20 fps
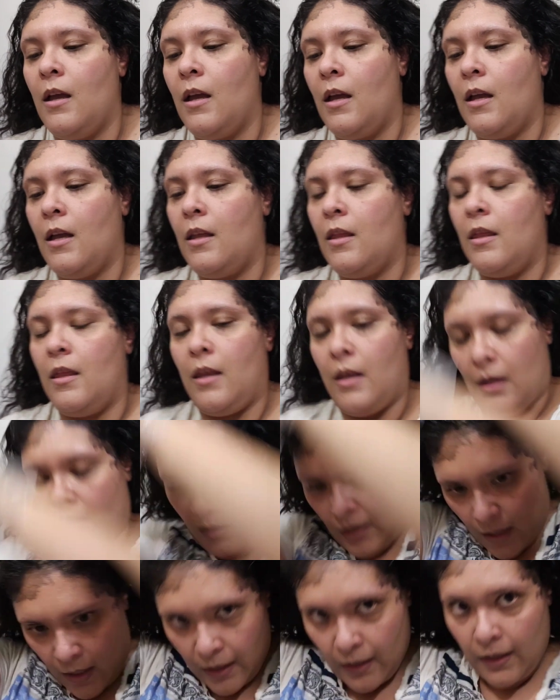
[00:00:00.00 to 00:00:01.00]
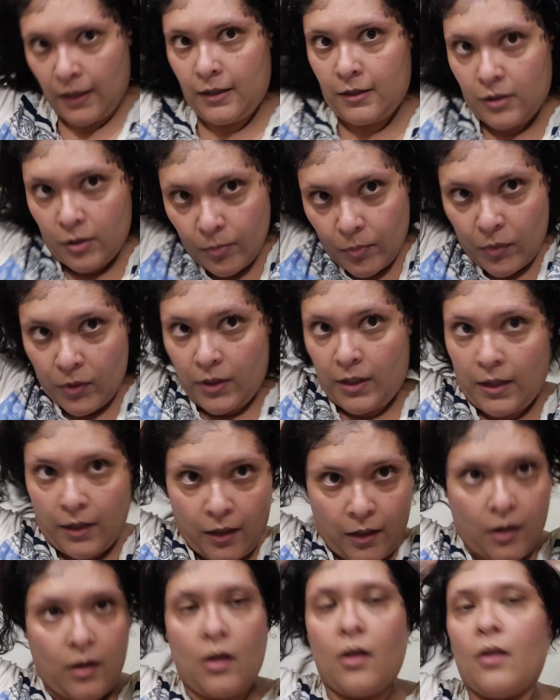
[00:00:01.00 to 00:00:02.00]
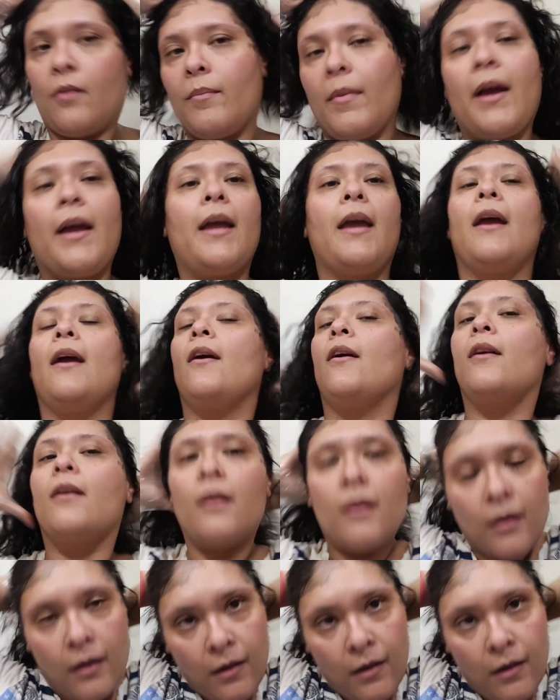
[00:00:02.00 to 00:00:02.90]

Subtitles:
and then I like to put it in all my hair.